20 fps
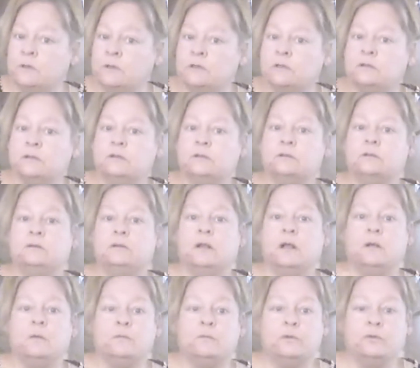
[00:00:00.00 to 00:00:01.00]
in,
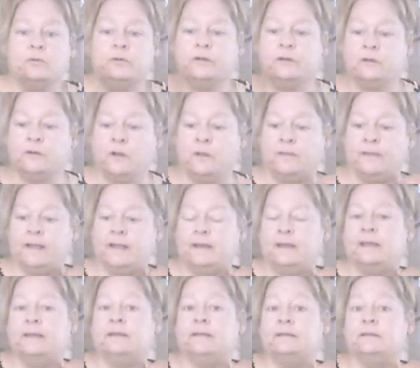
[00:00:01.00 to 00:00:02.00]
downloading and all
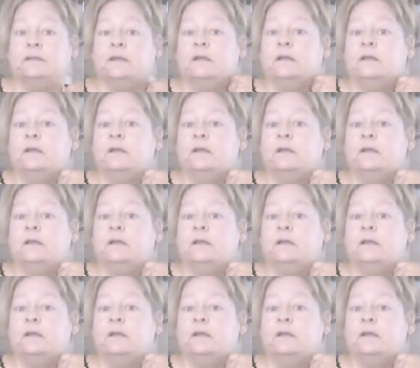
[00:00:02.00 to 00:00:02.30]
that. And it